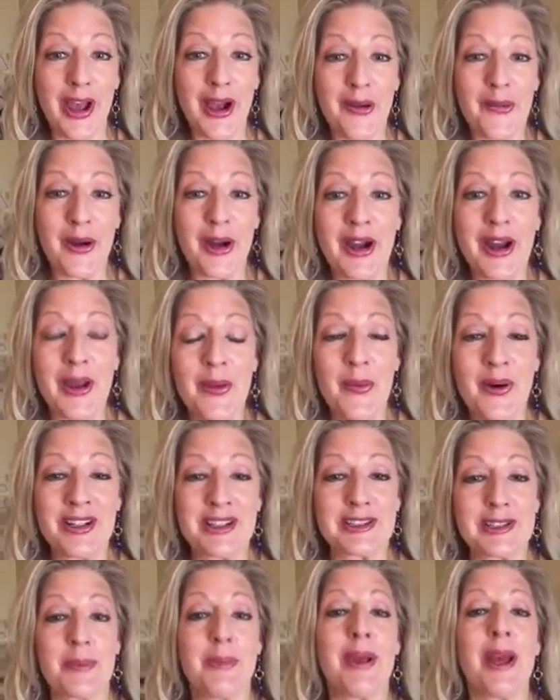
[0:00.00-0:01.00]
where he
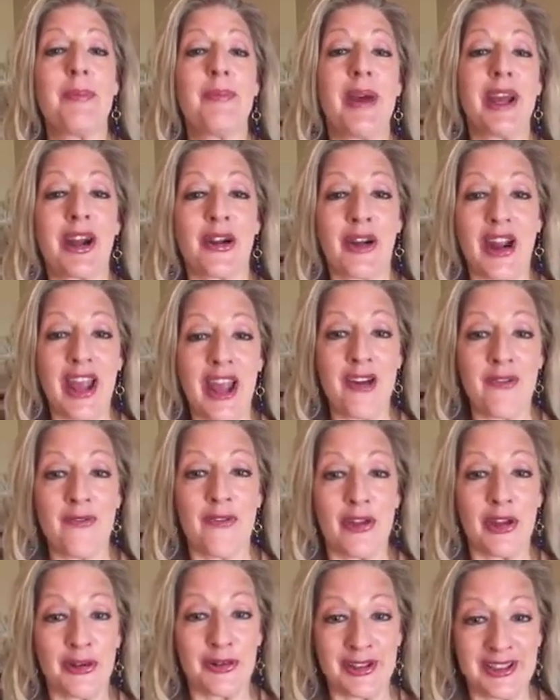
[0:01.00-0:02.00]
wants to be a bigger
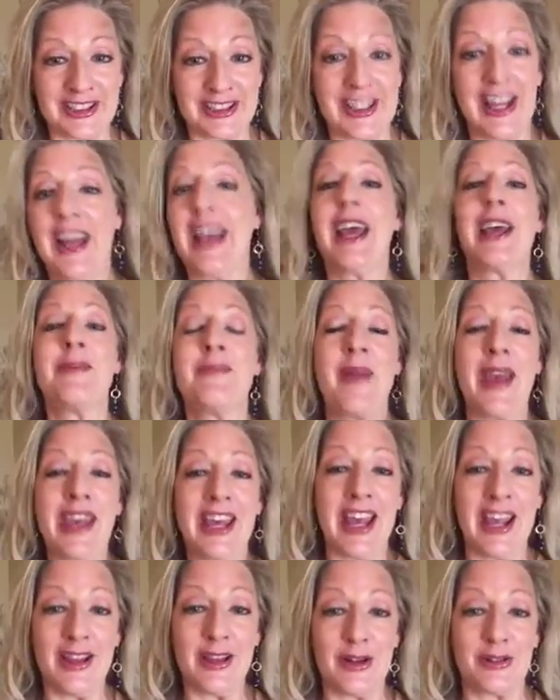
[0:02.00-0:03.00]
influence in
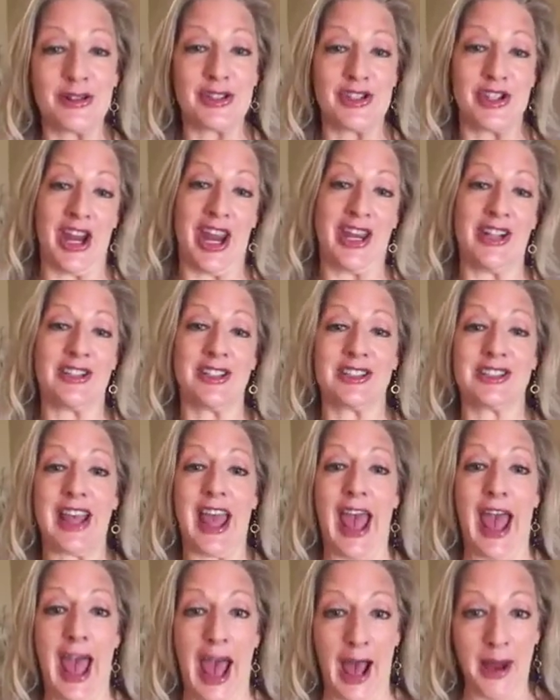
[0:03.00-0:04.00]
making those changes
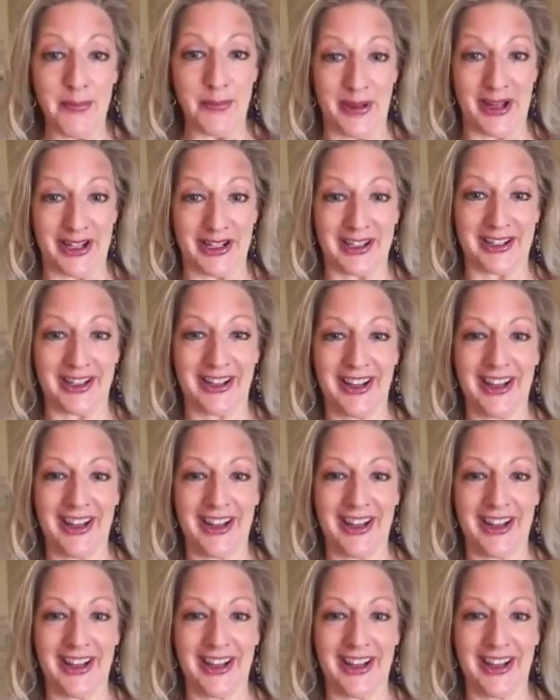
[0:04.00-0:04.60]
happen.